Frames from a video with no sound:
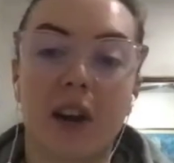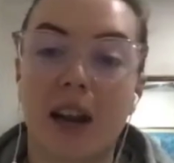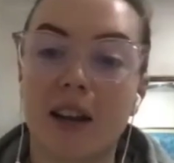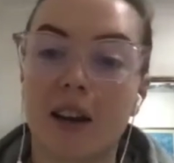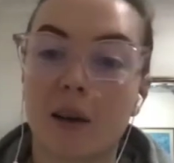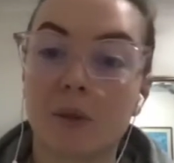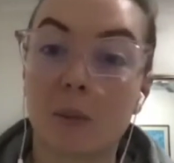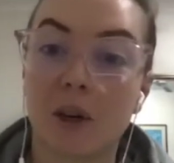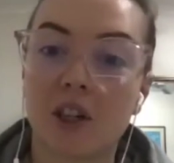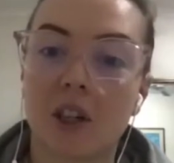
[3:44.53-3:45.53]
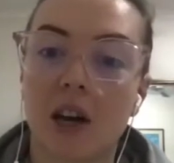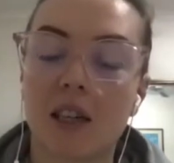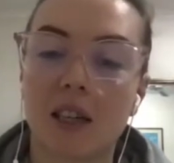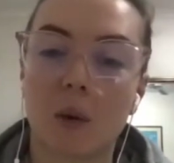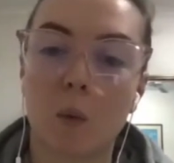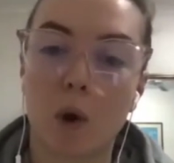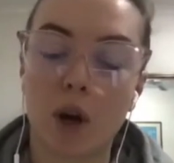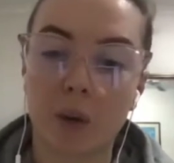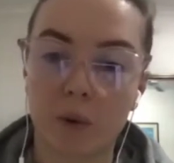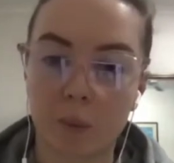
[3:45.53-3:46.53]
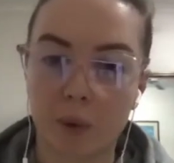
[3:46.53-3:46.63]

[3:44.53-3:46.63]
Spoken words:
ended up specializing and working with